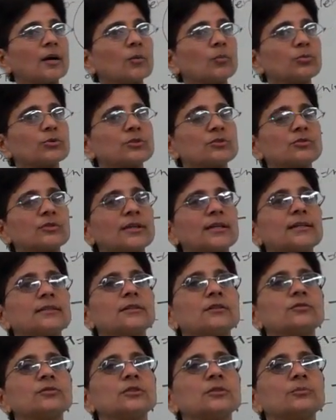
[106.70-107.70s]
portrayal
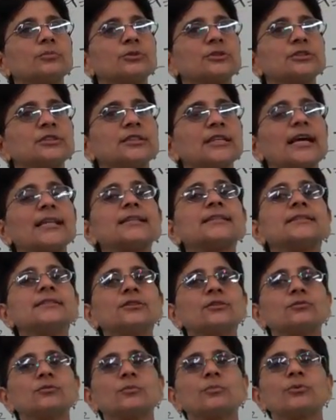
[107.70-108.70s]
of the personality
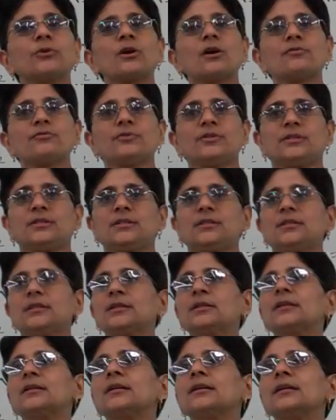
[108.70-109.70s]
of the Prophet
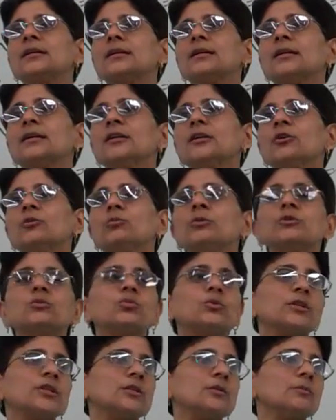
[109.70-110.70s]

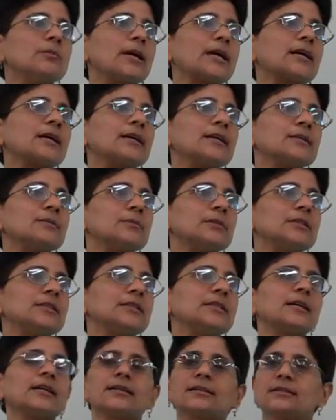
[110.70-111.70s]
between Mecca and
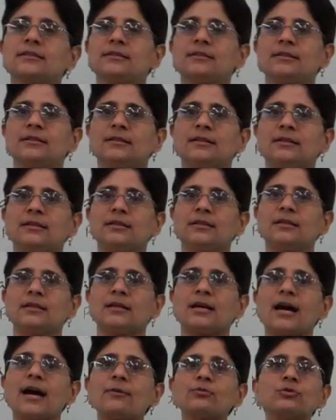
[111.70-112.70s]
Medina.
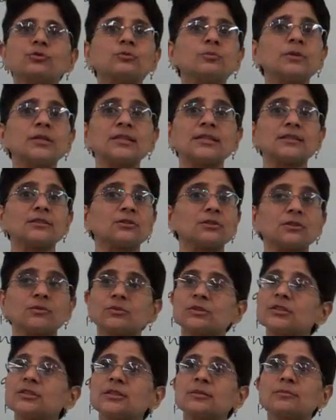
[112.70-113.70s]
To me, they don't
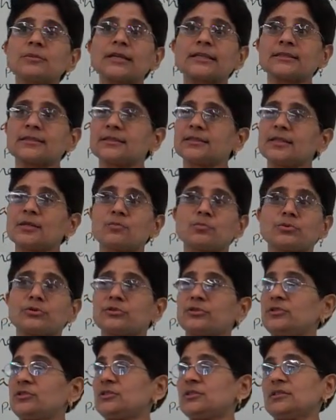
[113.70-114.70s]
even seem like the same
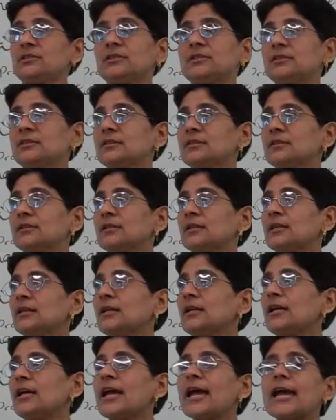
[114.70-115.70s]
person.
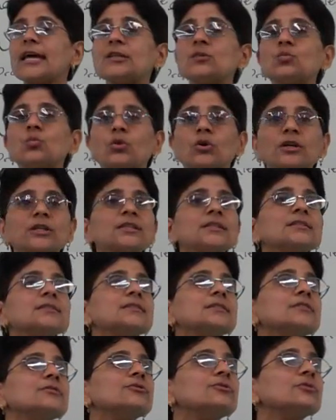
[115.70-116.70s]
Yeah. And what is
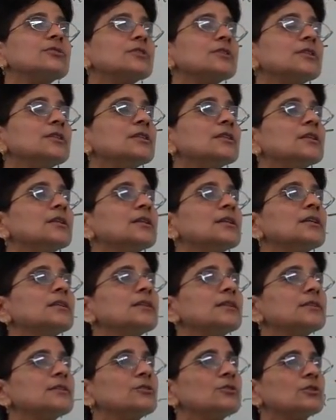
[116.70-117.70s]
different?
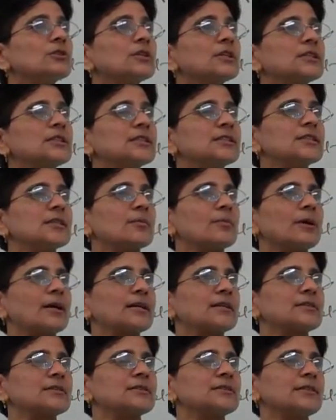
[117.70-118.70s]
There's no Khadija by
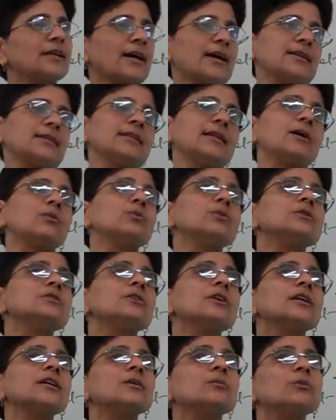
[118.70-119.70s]
her side. Now we're talking